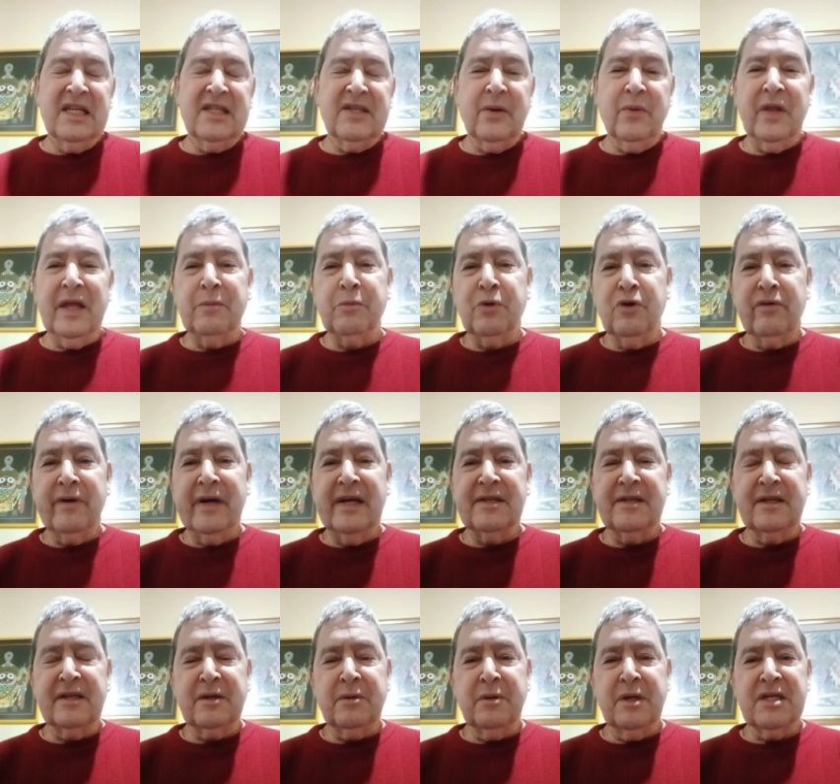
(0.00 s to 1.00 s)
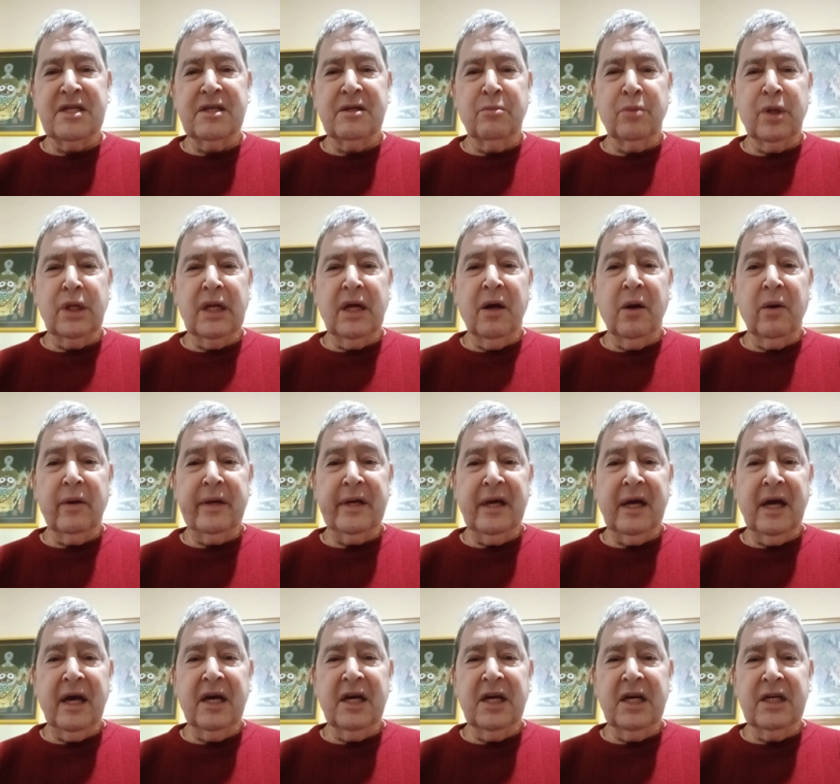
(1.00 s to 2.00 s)
So let me raise the question well,
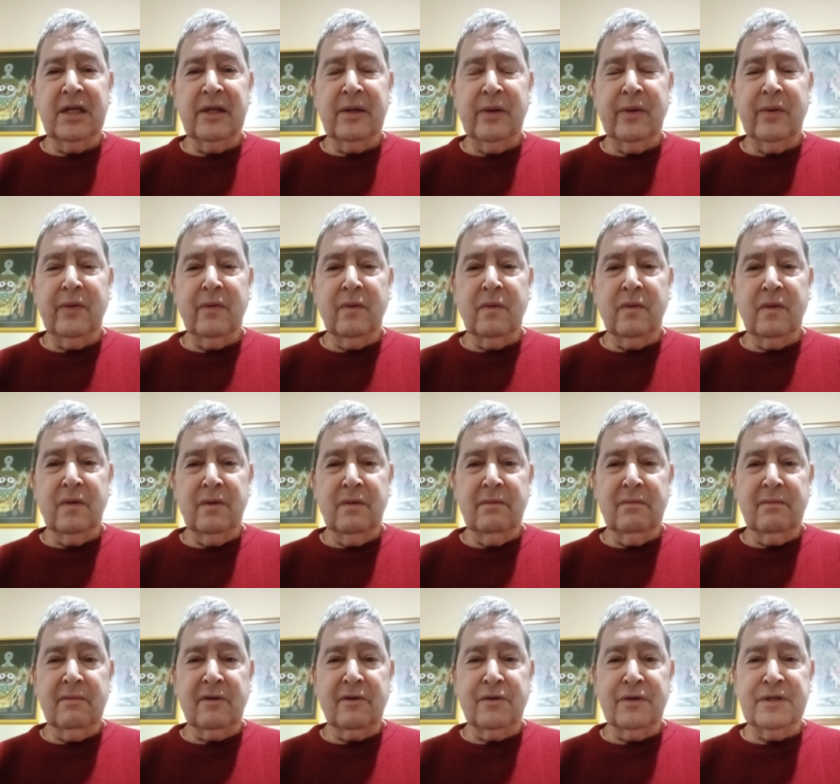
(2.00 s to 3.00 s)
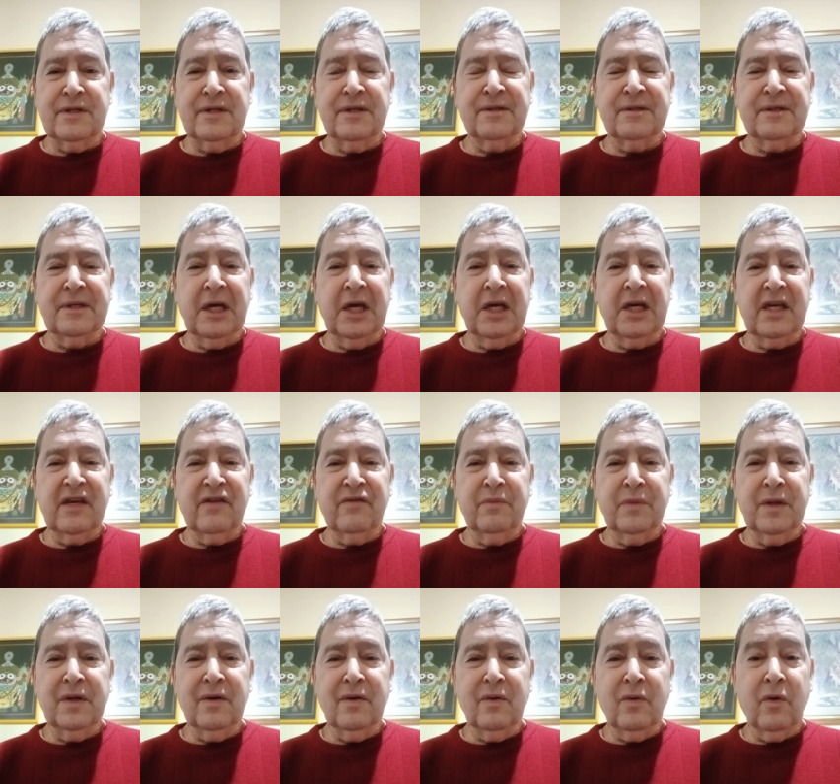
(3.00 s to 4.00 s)
okay, you know, Krishna is saying, give
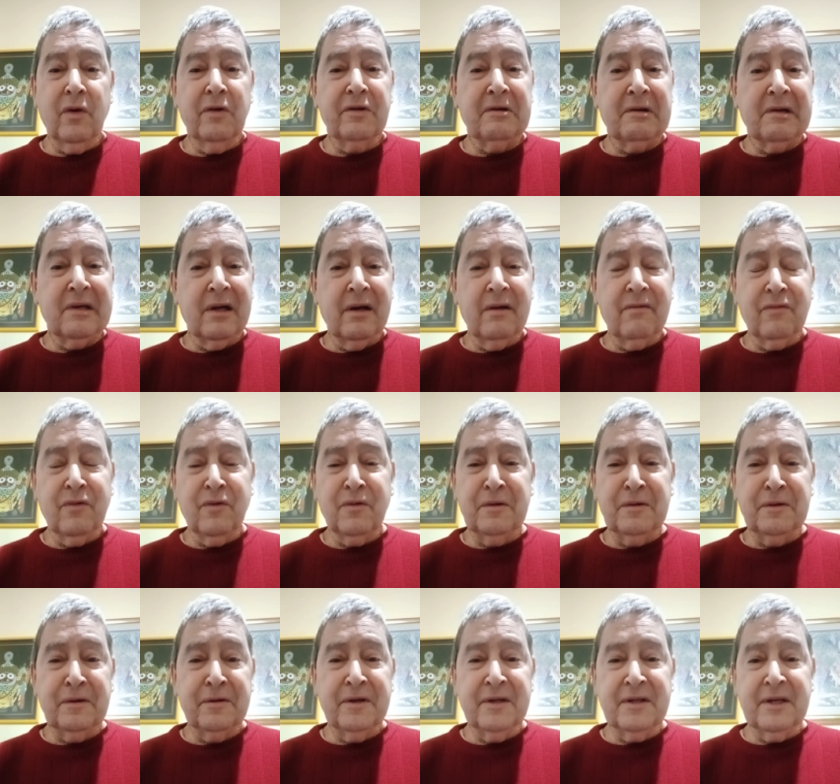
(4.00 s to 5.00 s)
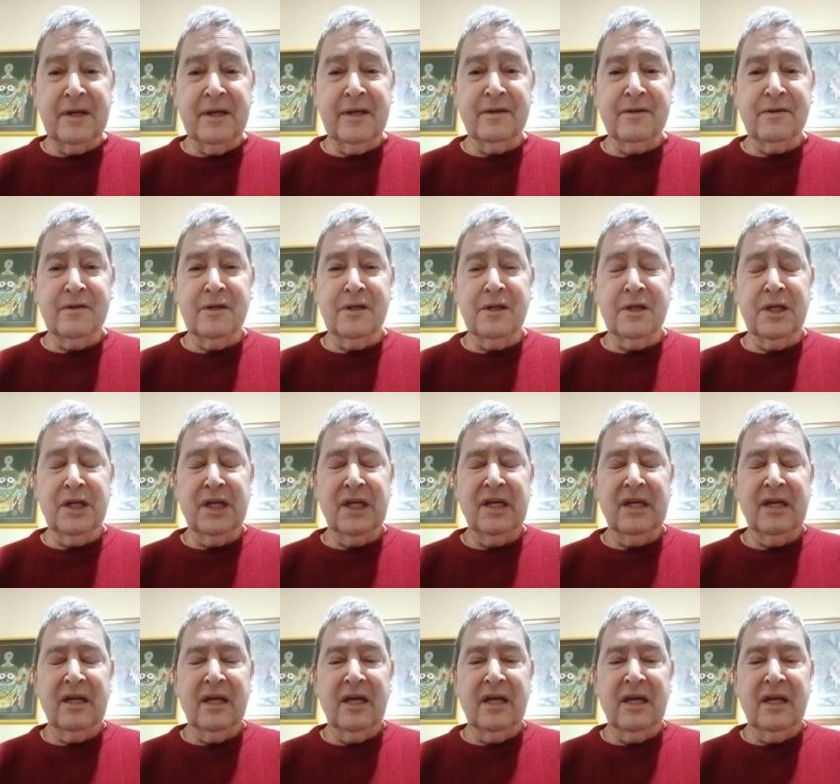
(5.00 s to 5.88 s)
me all your love, all your attention.